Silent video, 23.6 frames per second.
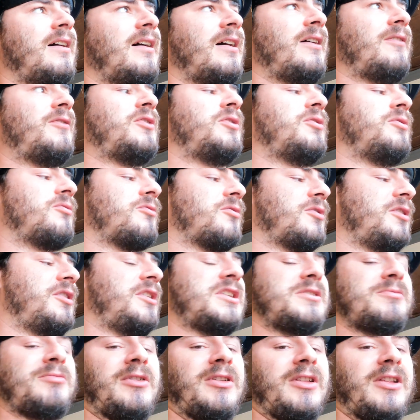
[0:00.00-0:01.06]
if you
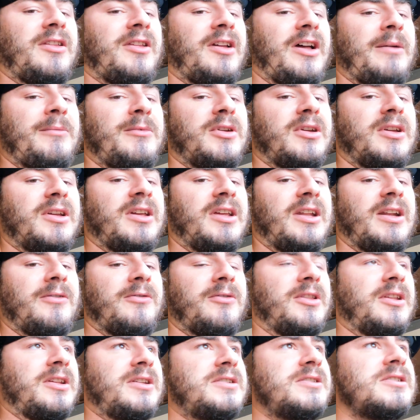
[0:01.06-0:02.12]
really spend the time, you can get
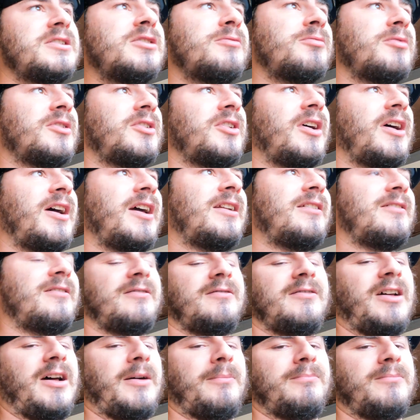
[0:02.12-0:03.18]
everything super tight.
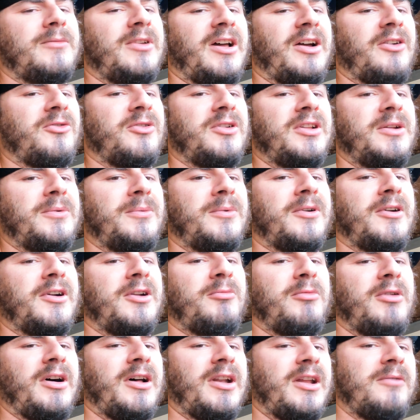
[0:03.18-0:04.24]
I'm not really worried
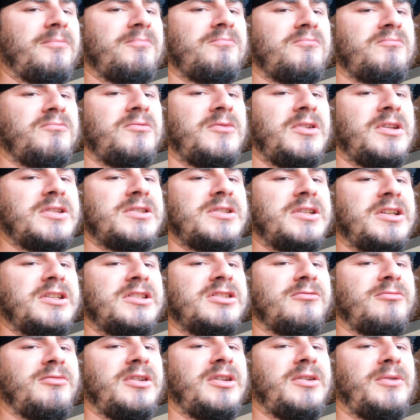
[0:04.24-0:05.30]
about it. This needs
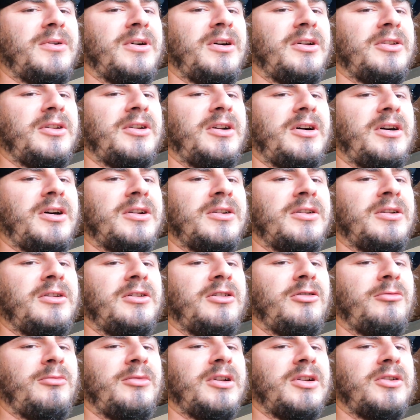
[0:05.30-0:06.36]
to be welded on a
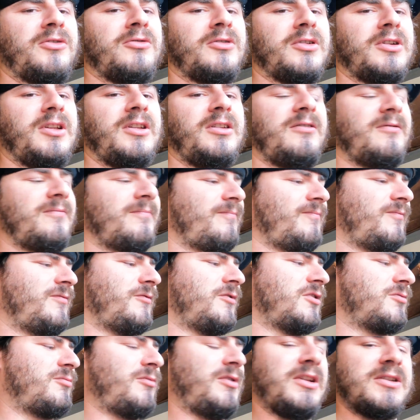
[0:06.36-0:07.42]
little bit crooked,
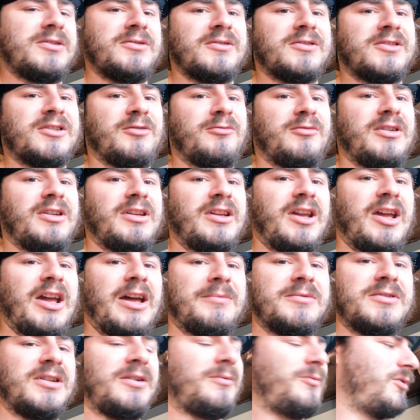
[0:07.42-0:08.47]
which means there's going to be
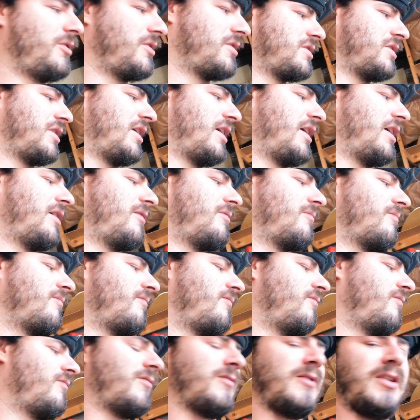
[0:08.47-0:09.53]
gaps on side,
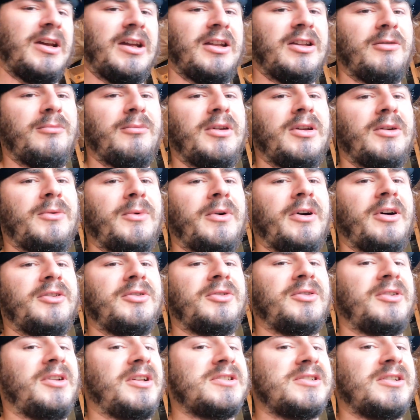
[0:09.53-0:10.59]
and the MIG
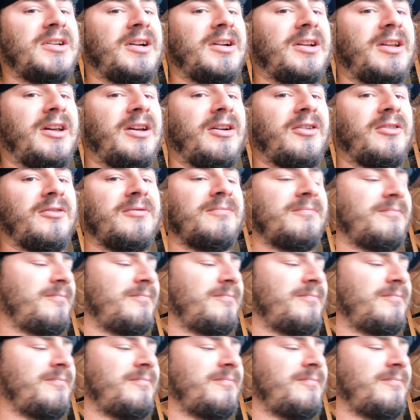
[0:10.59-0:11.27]
welder does not care.